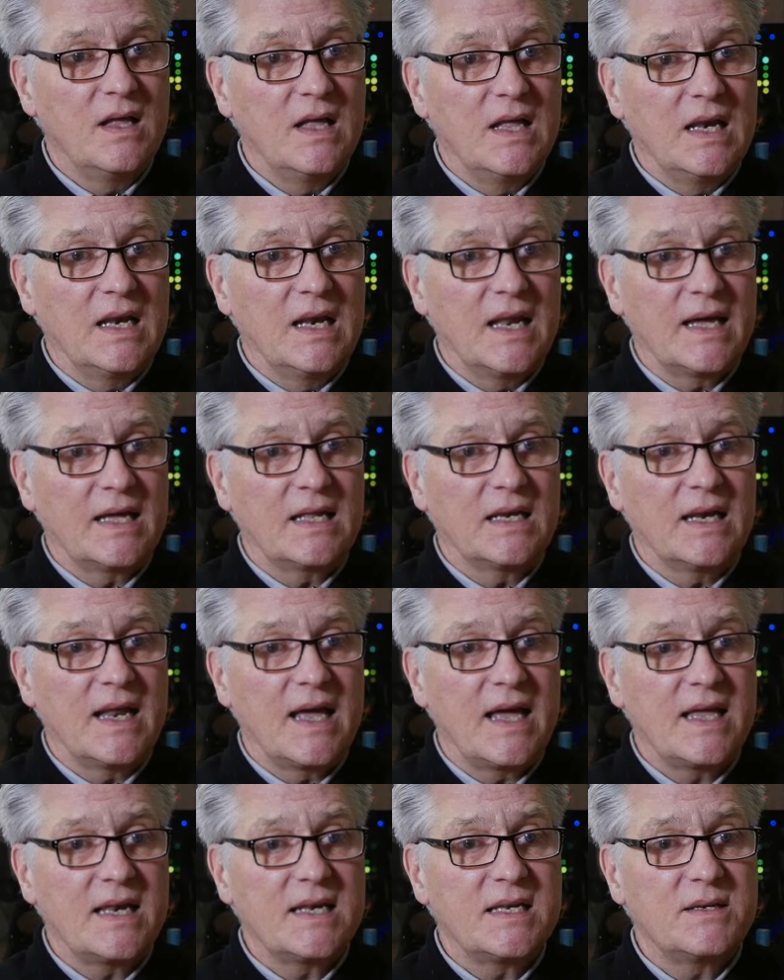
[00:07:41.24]
Like
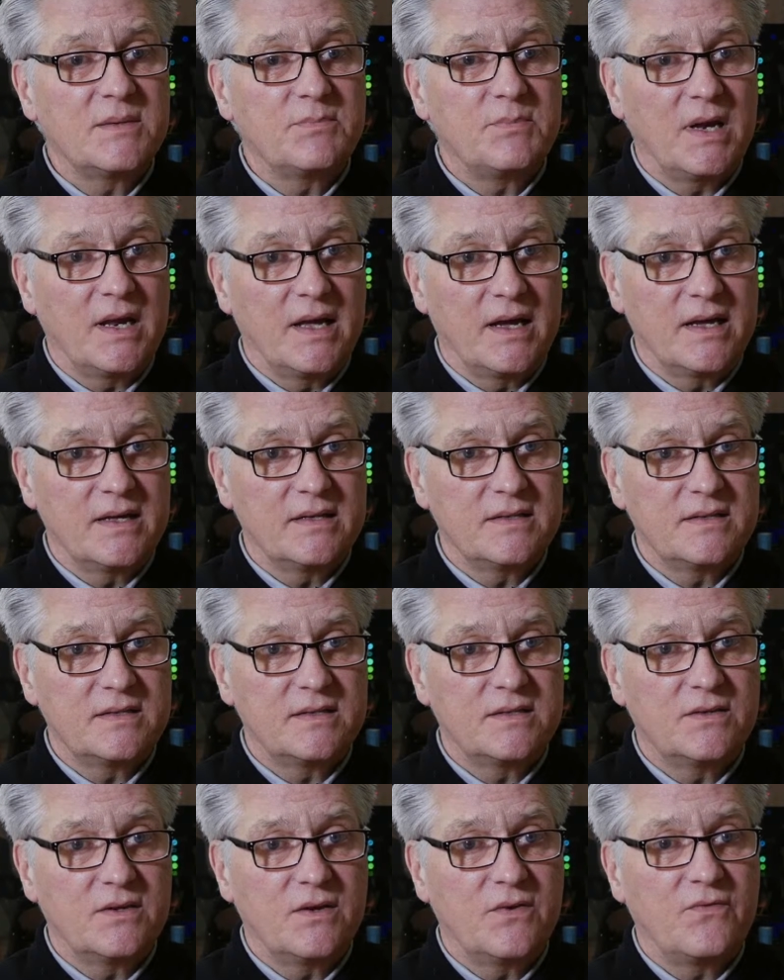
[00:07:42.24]
land
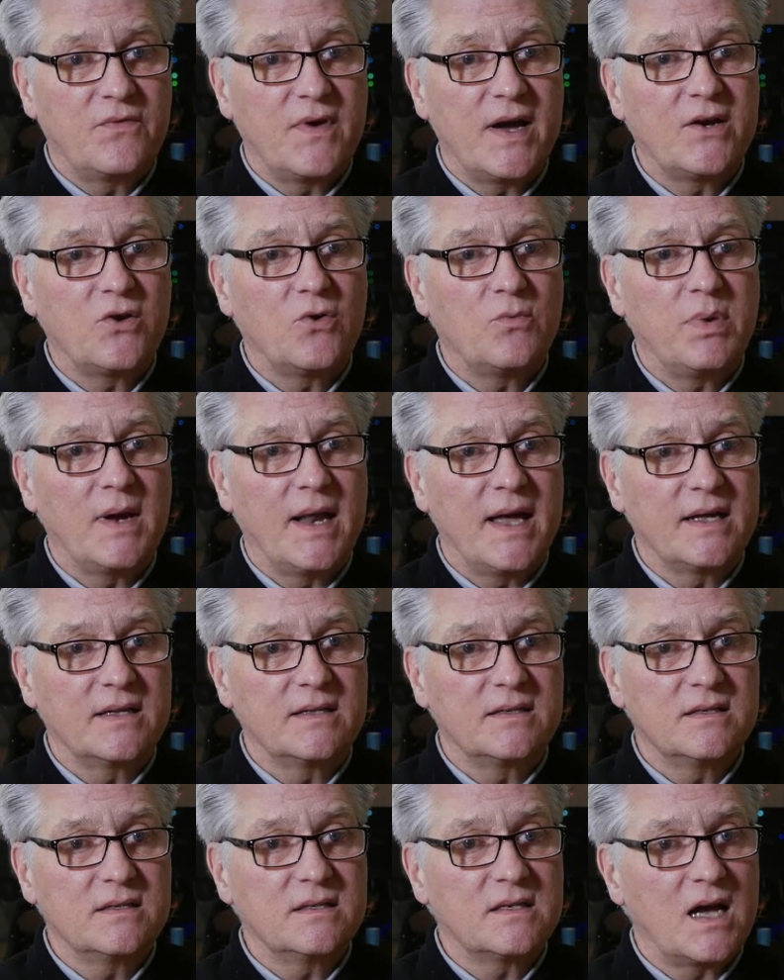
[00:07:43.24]
plants,
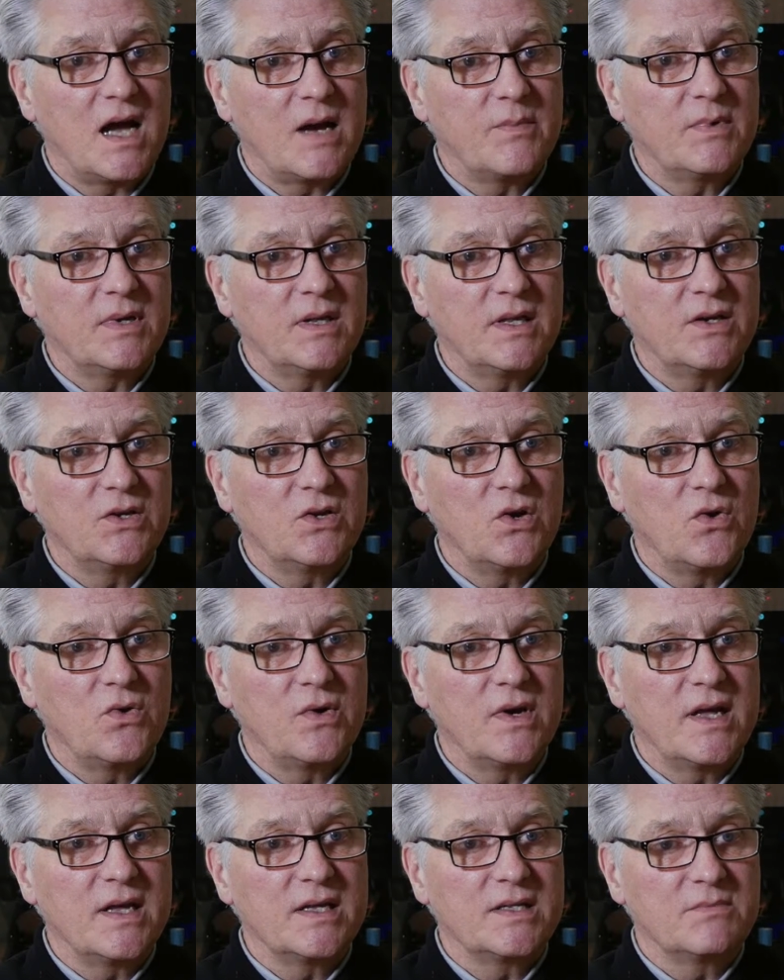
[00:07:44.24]
phytoplankton, commonly
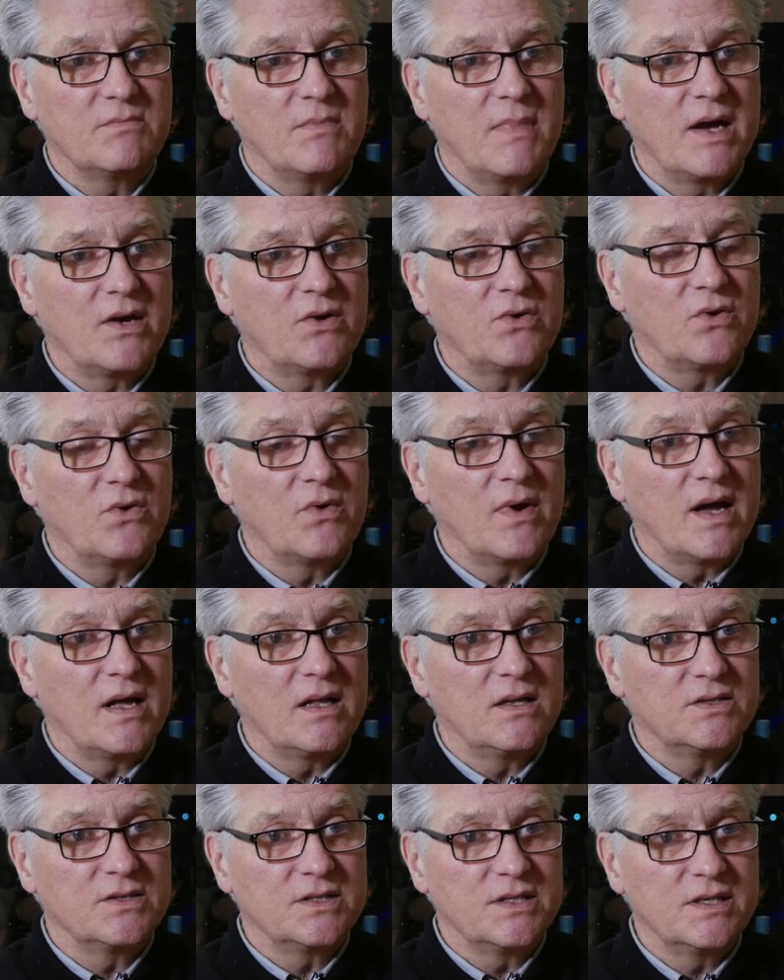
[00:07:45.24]
known as
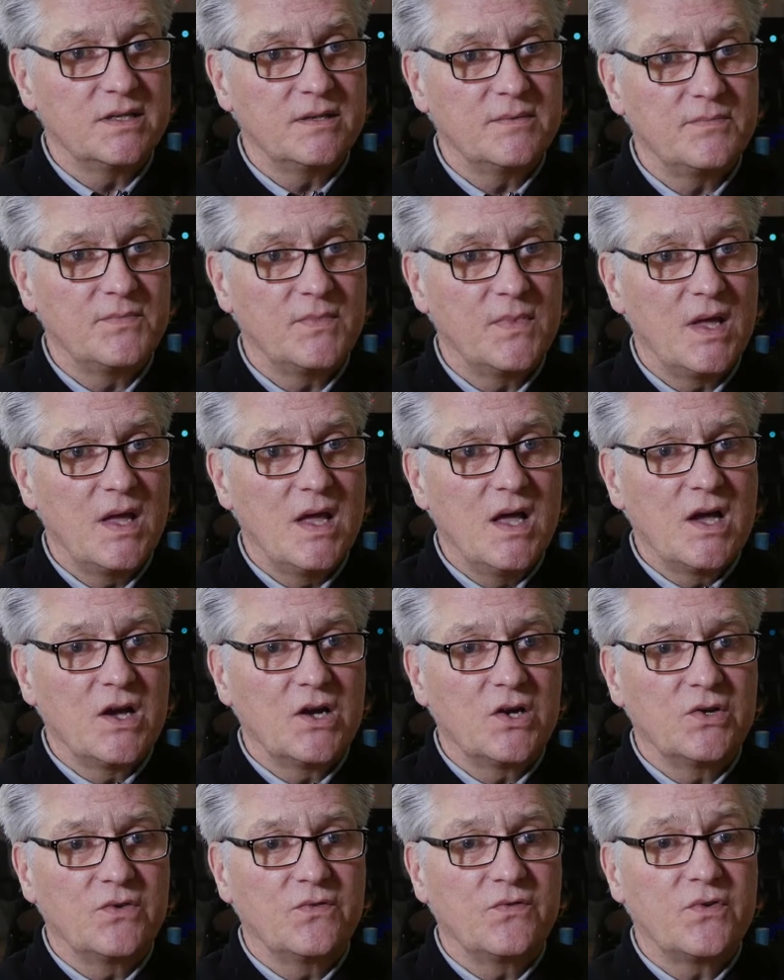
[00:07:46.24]
microalgae,
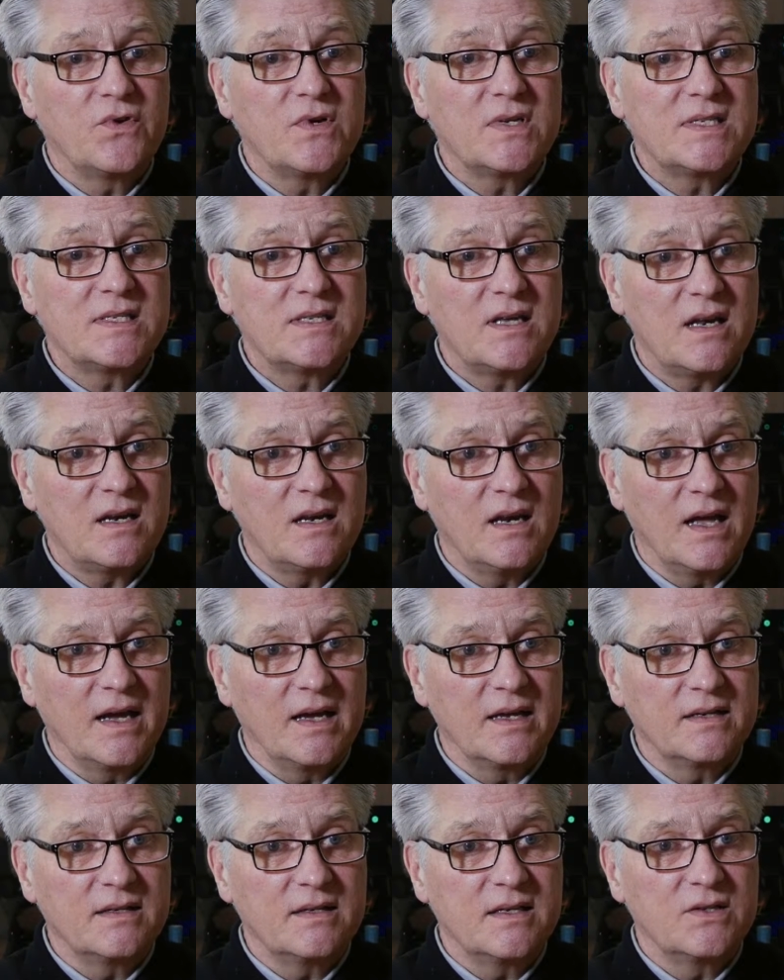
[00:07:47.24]
convert
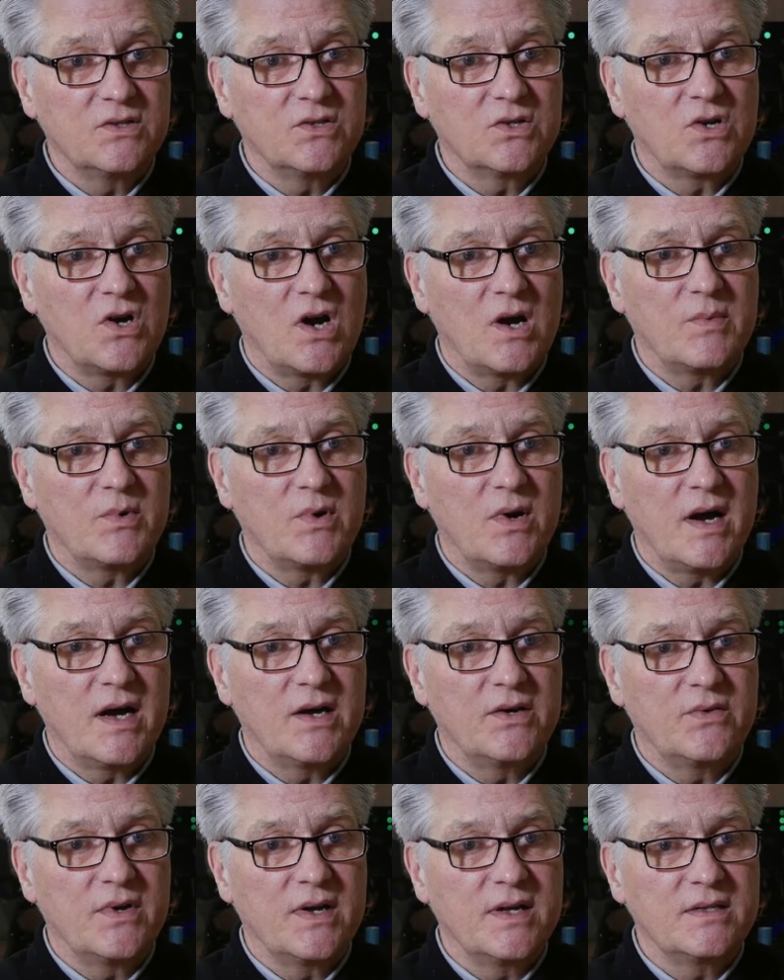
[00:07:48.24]
sunlight into
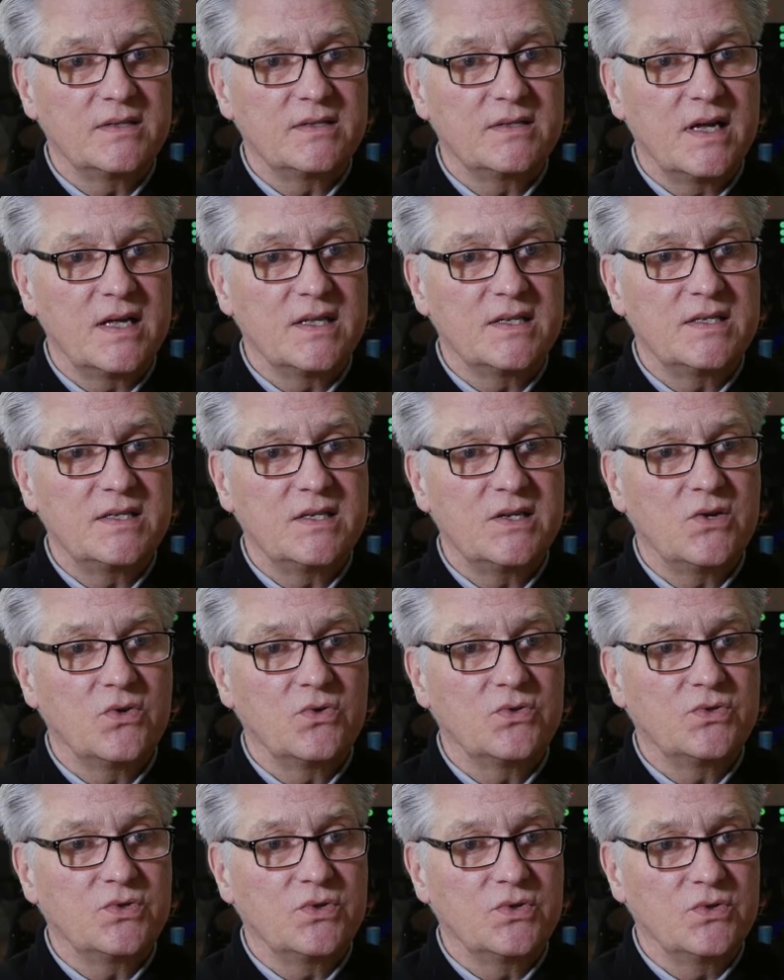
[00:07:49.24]
carbohydrates and
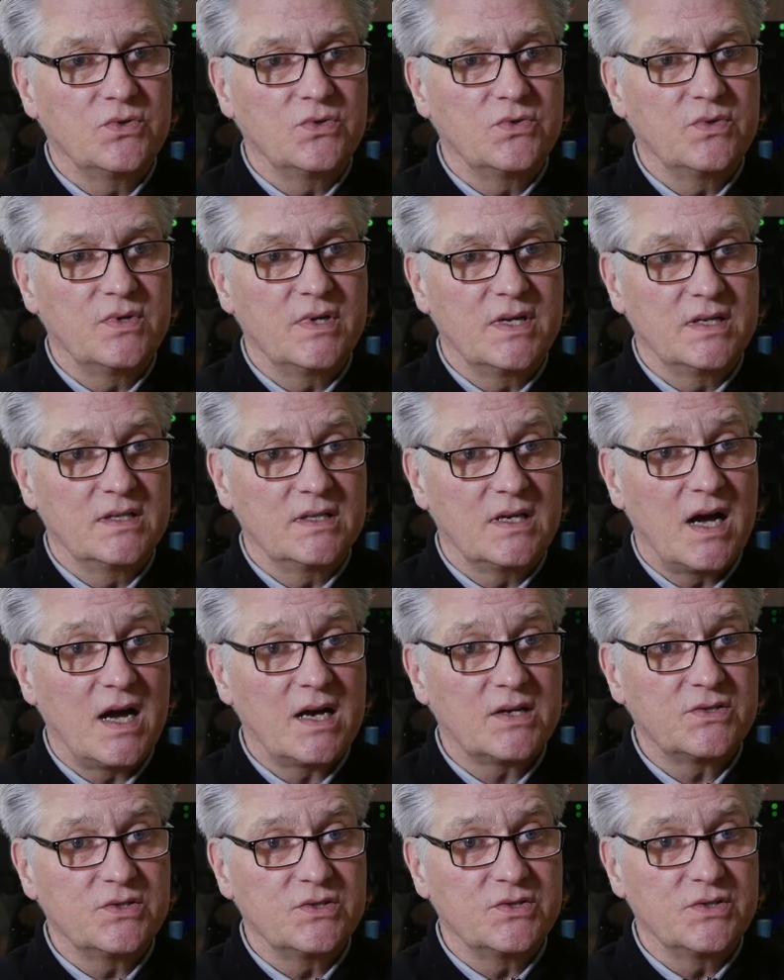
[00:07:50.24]
CO2 into
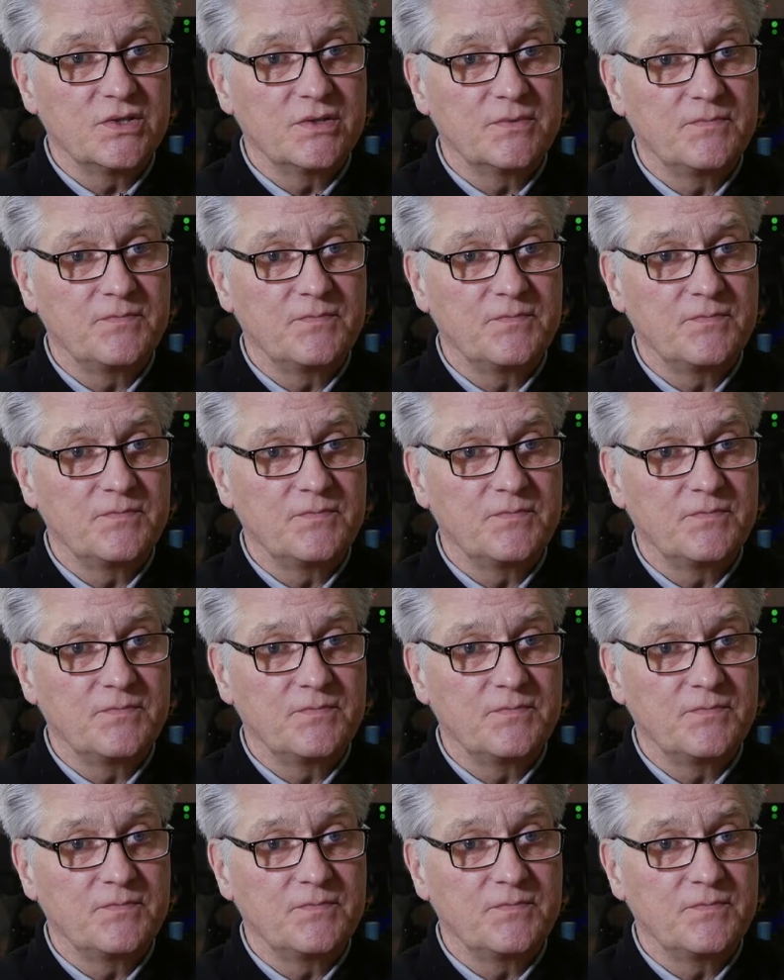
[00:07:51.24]
oxygen.